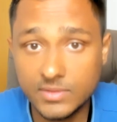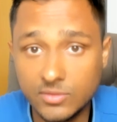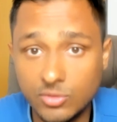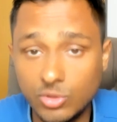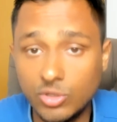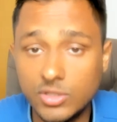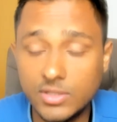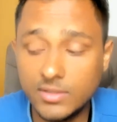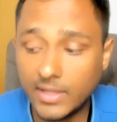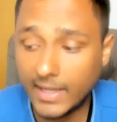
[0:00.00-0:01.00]

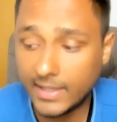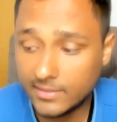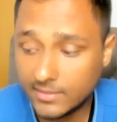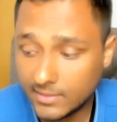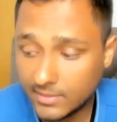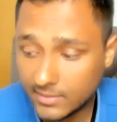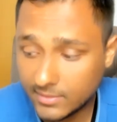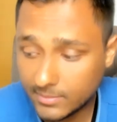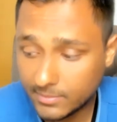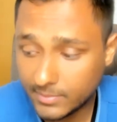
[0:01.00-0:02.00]
Duryodhana had...
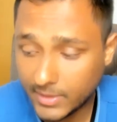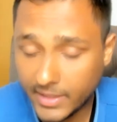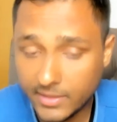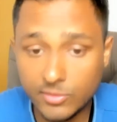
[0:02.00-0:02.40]
Uh, played,